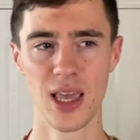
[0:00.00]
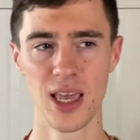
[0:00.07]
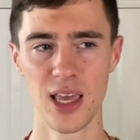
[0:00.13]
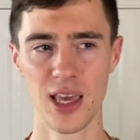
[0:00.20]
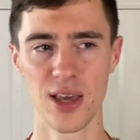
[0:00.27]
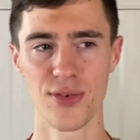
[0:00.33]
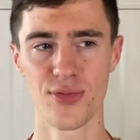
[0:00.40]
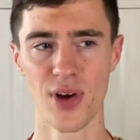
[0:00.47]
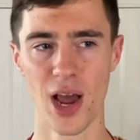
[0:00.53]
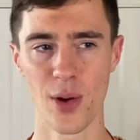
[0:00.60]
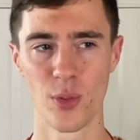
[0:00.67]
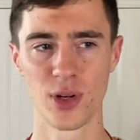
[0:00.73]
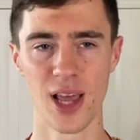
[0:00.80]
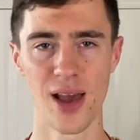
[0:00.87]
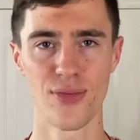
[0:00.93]
If I
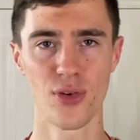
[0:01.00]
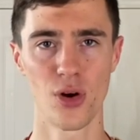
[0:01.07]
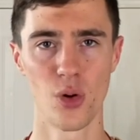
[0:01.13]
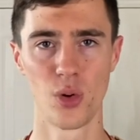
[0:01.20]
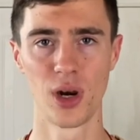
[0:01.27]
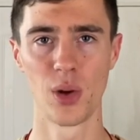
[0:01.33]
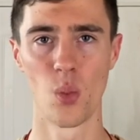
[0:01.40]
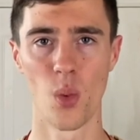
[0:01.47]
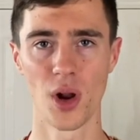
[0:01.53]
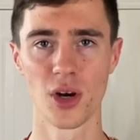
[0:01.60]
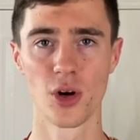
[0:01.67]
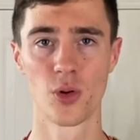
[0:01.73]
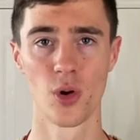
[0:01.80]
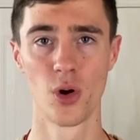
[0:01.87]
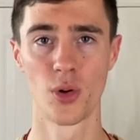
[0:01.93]
would have only
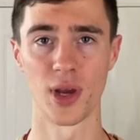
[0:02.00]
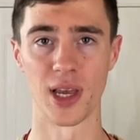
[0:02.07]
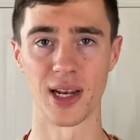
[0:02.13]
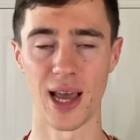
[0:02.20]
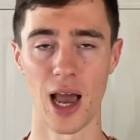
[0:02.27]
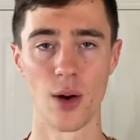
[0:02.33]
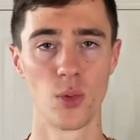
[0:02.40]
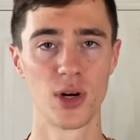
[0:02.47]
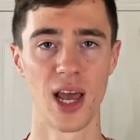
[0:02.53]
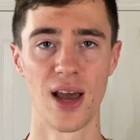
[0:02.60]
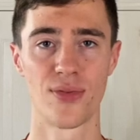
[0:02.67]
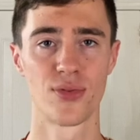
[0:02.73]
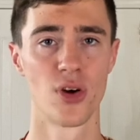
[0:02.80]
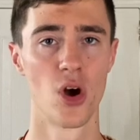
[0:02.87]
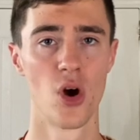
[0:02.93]
one grow kit, I would have